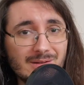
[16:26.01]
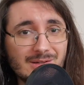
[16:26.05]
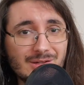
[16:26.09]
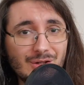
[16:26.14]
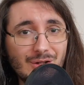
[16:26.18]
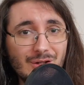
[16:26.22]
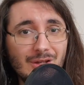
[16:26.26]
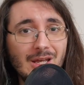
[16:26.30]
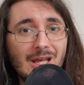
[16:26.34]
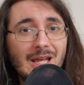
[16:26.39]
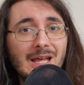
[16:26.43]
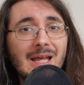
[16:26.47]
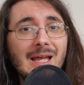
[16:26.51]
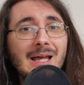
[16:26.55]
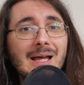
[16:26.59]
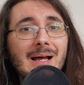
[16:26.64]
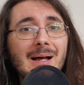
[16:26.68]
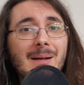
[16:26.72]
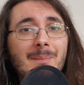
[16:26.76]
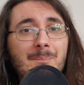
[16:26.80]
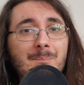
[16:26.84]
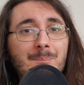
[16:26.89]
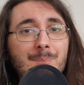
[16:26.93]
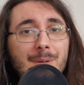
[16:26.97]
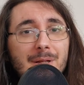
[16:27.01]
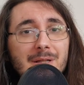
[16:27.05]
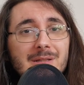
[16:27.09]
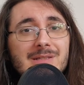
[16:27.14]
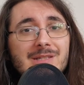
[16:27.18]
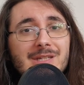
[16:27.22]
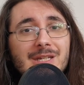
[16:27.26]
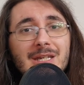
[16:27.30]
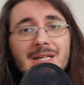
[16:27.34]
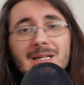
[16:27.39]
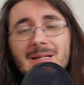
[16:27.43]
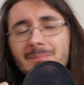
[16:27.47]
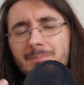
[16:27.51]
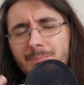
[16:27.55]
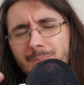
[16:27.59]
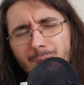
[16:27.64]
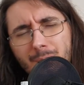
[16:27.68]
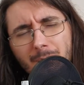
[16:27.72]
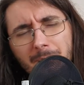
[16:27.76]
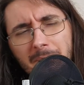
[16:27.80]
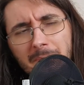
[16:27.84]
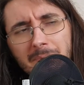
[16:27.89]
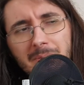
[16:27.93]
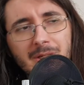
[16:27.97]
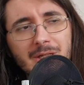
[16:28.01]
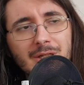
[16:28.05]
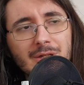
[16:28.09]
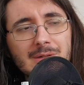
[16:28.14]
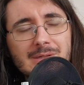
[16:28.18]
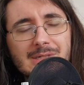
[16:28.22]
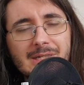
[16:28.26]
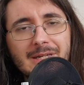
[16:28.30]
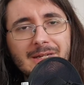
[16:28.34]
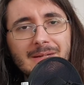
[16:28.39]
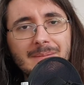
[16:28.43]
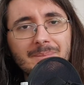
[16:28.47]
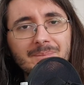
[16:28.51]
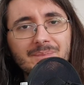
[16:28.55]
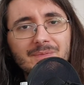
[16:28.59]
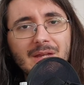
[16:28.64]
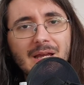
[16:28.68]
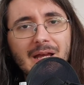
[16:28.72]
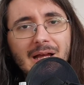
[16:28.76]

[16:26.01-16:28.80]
So uh, building, probably using